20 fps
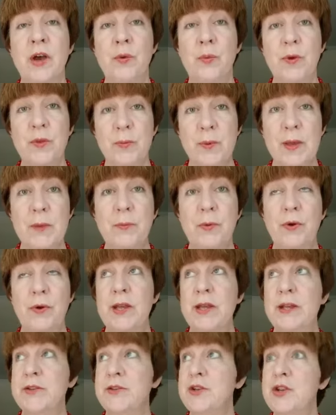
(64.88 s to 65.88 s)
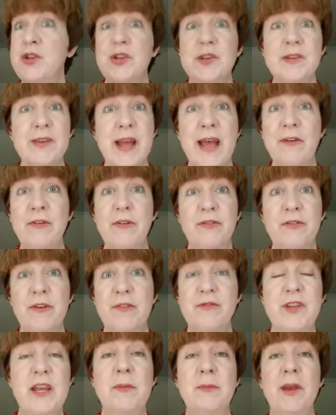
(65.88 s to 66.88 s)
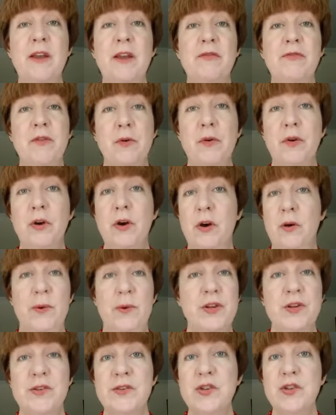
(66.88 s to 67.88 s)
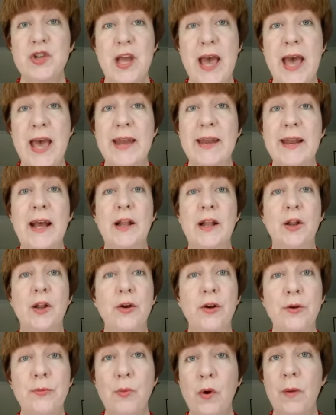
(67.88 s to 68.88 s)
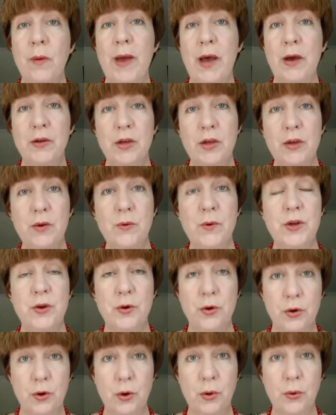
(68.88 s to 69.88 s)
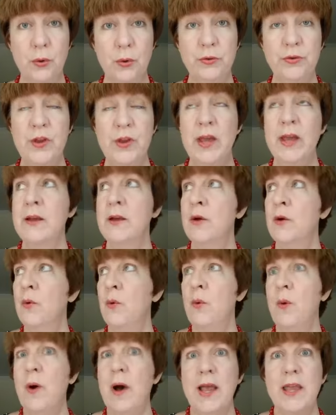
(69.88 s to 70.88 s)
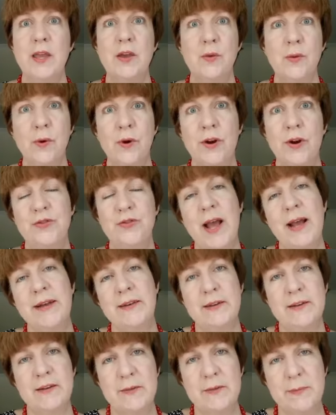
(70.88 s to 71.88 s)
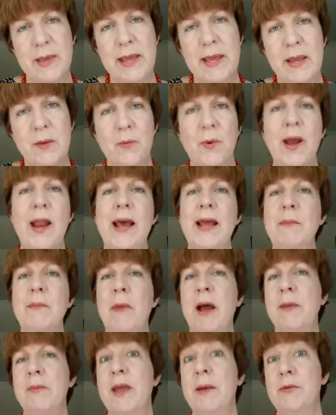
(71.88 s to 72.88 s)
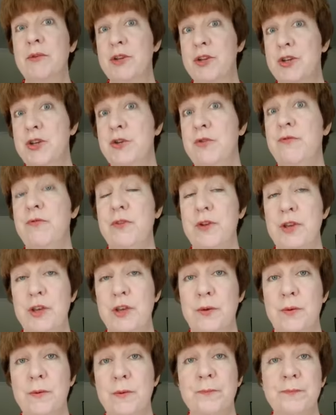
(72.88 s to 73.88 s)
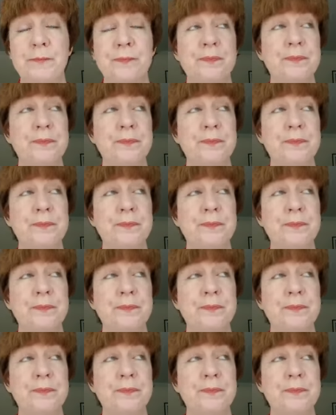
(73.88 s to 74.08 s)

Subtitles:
with people is to just have a 15-minute phone call. We just chat. I learn more about you and your goals, why you were attracted to me, what I might be able to do for you,